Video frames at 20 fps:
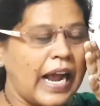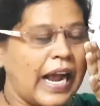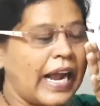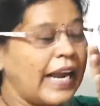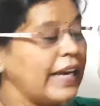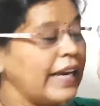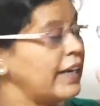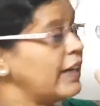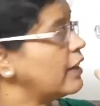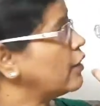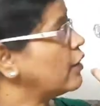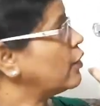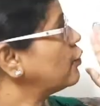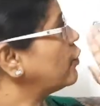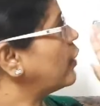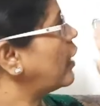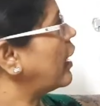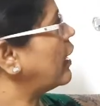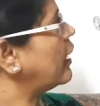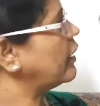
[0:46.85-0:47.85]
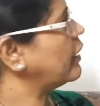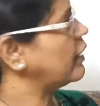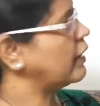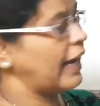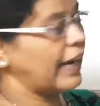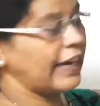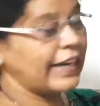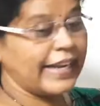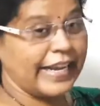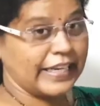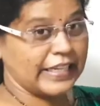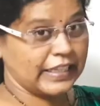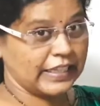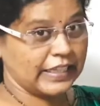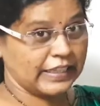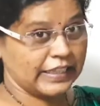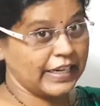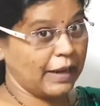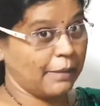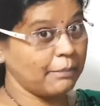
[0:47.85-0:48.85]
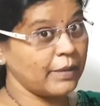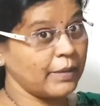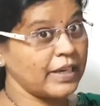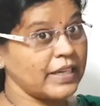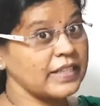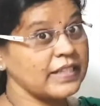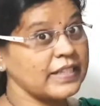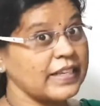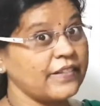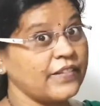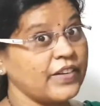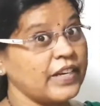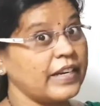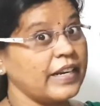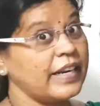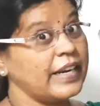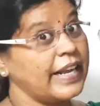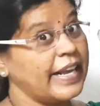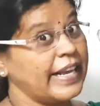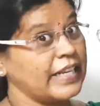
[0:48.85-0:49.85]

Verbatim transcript: and you have uh, and the number is given in an